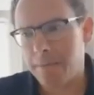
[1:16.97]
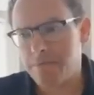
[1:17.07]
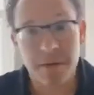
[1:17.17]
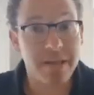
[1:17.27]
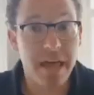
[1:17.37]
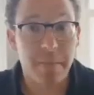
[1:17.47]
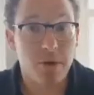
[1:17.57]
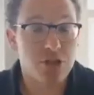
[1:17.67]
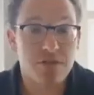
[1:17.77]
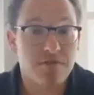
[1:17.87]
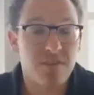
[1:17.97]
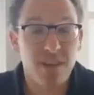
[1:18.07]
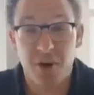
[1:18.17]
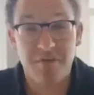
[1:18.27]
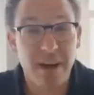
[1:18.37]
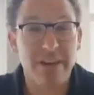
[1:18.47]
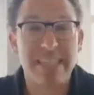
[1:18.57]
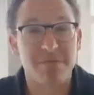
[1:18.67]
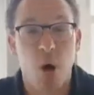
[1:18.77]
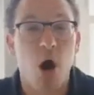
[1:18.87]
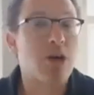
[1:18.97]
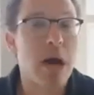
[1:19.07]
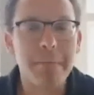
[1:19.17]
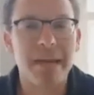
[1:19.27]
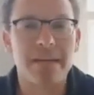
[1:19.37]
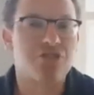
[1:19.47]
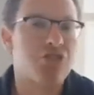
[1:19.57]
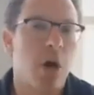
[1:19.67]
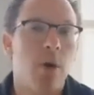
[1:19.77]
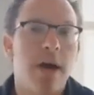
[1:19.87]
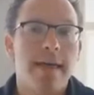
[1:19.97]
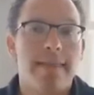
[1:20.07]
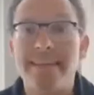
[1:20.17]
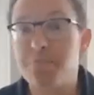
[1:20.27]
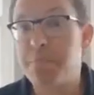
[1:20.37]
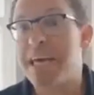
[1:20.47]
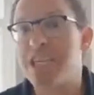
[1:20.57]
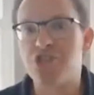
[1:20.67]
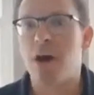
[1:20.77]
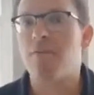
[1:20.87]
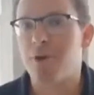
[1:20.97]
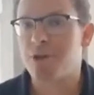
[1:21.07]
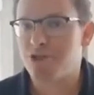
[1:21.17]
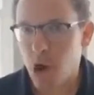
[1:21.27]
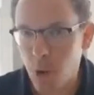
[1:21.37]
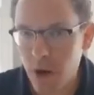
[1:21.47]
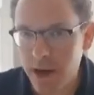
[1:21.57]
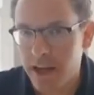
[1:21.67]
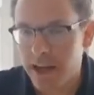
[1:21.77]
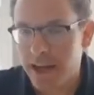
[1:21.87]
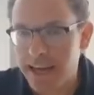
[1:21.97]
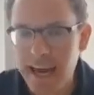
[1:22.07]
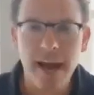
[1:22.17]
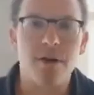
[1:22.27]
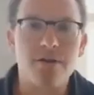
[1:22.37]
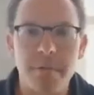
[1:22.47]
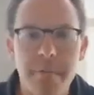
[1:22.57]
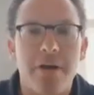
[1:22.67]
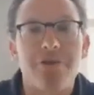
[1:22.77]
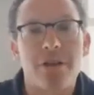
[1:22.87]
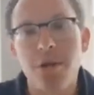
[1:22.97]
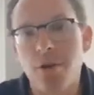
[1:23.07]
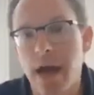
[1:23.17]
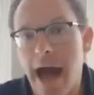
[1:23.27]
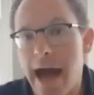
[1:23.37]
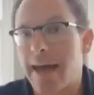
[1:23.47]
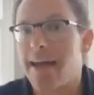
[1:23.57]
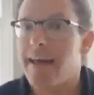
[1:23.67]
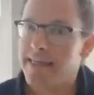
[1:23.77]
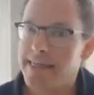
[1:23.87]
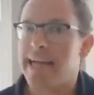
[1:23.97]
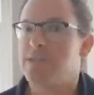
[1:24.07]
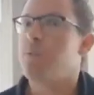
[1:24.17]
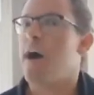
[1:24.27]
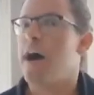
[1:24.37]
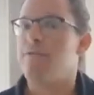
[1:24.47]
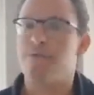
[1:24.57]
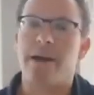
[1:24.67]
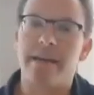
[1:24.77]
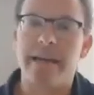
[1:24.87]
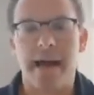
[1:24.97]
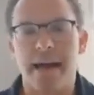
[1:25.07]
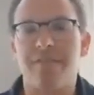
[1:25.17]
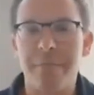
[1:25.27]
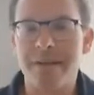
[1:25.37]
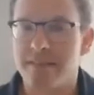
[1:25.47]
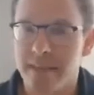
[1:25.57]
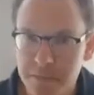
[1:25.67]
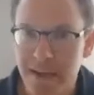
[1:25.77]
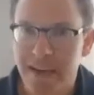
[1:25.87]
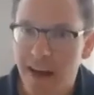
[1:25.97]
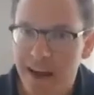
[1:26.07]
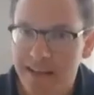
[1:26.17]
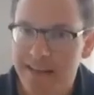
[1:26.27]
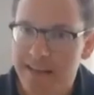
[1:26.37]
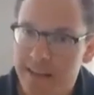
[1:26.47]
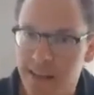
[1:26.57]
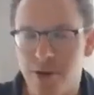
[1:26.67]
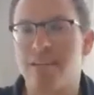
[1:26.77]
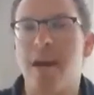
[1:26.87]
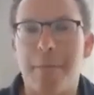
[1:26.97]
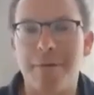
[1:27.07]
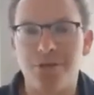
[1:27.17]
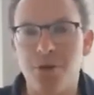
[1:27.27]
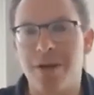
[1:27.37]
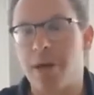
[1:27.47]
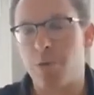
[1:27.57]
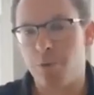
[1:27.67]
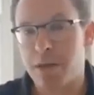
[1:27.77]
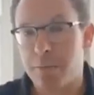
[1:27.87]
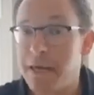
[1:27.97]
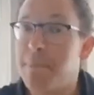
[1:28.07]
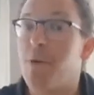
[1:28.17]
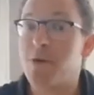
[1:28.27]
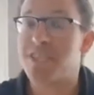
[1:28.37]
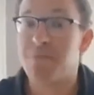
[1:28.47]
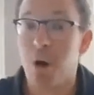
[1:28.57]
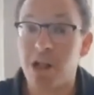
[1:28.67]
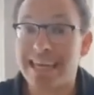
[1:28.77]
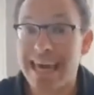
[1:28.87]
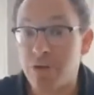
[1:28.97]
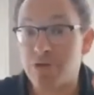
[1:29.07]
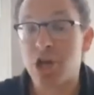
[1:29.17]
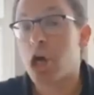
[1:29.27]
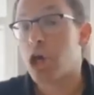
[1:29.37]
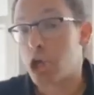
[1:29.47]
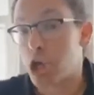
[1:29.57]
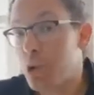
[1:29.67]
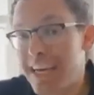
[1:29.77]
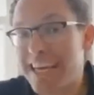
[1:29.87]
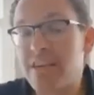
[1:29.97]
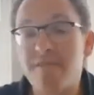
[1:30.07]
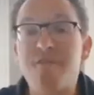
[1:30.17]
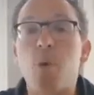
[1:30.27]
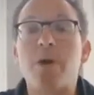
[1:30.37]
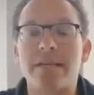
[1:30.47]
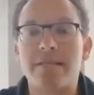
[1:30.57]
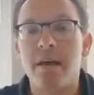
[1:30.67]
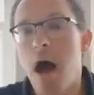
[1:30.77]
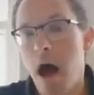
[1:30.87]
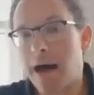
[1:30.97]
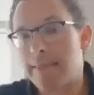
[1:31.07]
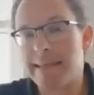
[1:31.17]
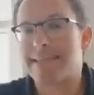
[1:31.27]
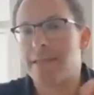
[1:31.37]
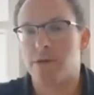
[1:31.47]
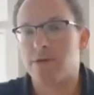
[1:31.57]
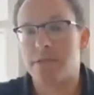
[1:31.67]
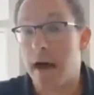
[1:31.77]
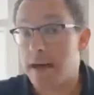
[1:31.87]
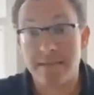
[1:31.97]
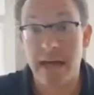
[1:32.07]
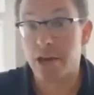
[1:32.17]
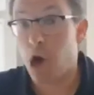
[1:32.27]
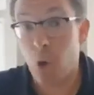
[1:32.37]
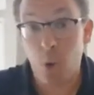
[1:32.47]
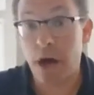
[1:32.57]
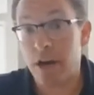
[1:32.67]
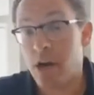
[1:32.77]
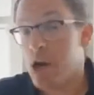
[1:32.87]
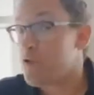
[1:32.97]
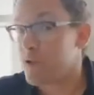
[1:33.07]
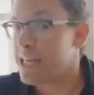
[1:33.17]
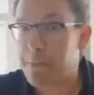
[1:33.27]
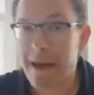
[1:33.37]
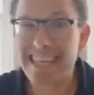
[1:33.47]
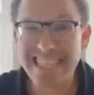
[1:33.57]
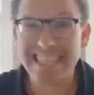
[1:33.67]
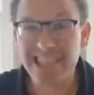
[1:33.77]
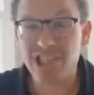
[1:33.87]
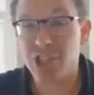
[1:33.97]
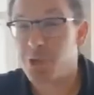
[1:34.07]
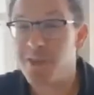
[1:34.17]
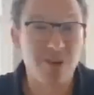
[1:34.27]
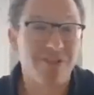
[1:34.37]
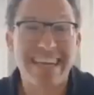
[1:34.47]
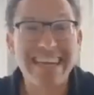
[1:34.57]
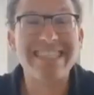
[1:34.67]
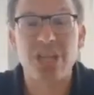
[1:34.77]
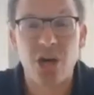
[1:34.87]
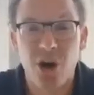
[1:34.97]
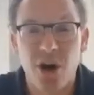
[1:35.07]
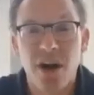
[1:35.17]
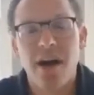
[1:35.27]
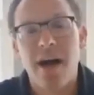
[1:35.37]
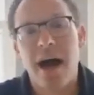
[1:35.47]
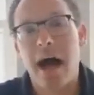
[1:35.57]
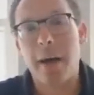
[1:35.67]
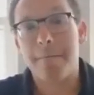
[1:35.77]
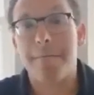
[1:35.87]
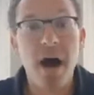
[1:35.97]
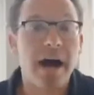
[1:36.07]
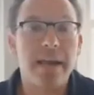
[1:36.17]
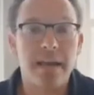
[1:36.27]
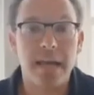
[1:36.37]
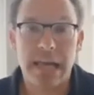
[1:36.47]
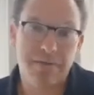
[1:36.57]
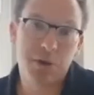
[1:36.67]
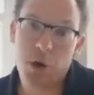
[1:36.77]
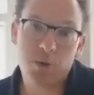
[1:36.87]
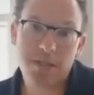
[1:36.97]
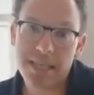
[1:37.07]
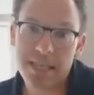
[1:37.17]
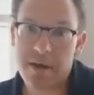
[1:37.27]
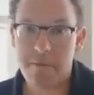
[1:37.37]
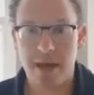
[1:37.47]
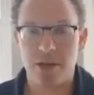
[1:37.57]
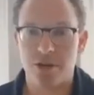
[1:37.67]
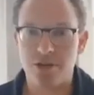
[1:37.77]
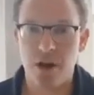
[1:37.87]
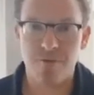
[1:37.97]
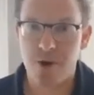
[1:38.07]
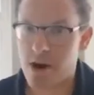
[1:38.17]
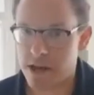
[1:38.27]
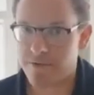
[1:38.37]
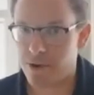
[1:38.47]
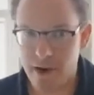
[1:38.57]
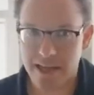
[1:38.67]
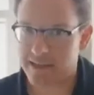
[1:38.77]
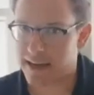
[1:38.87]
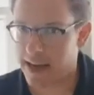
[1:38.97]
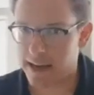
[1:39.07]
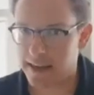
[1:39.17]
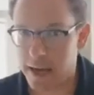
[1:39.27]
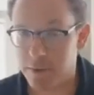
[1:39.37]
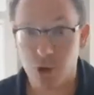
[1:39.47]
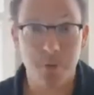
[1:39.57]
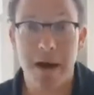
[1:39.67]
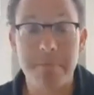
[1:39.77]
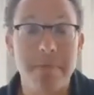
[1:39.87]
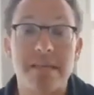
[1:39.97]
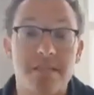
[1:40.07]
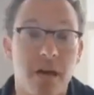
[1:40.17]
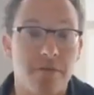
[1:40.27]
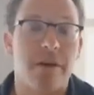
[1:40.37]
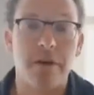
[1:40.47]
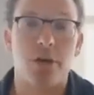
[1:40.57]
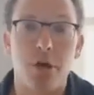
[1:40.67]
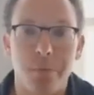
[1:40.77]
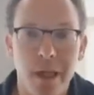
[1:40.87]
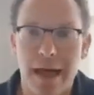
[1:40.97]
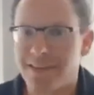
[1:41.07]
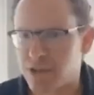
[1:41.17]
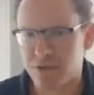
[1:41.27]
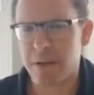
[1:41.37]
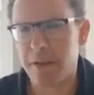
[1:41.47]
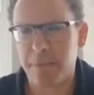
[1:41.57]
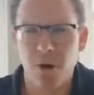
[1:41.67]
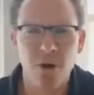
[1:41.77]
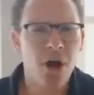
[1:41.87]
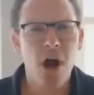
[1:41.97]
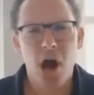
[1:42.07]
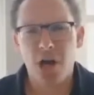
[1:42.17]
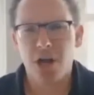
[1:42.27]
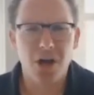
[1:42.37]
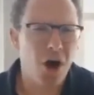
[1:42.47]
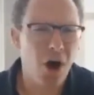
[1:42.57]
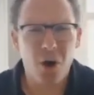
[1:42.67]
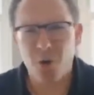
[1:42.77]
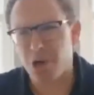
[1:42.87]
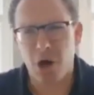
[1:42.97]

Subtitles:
Some of them are just, very small companies. So these big softwares, no one cares about the little guy. That's why, frankly, I have a business, because there's an opportunity. With people with small accounts, you need to focus on these little stocks that no one really pays attention to. They're easier. But if you don't see them in your software, if you're not scanning them, you might miss a very good play. So some people are like, oh,